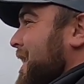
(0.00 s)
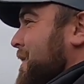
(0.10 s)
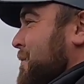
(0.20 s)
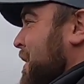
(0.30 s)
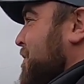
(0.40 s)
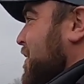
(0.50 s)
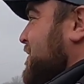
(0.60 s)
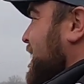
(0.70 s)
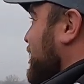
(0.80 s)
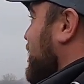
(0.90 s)
I think my
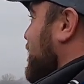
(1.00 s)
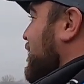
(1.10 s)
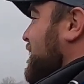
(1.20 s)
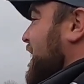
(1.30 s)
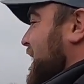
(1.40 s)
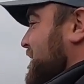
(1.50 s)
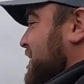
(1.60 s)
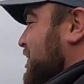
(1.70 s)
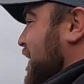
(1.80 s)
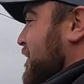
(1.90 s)
most ever on one cast
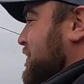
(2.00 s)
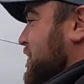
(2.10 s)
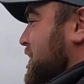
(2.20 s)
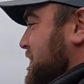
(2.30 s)
is 5 in a row.